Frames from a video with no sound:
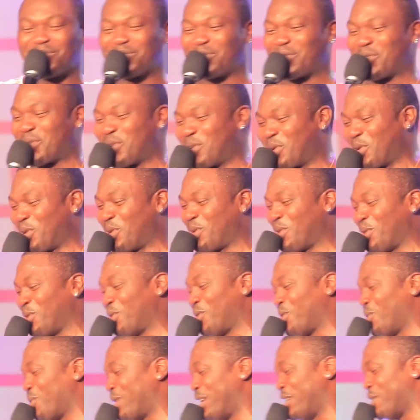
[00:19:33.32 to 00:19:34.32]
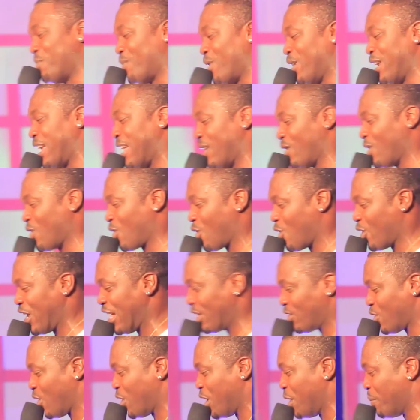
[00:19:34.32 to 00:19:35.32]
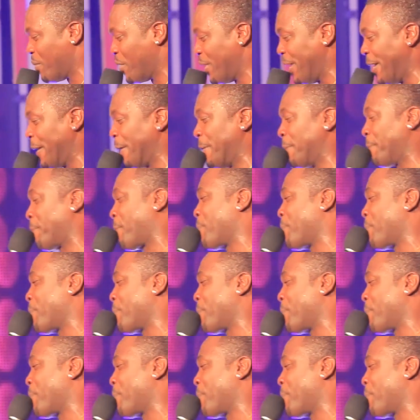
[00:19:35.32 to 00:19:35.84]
With the money, I don't collect all the money.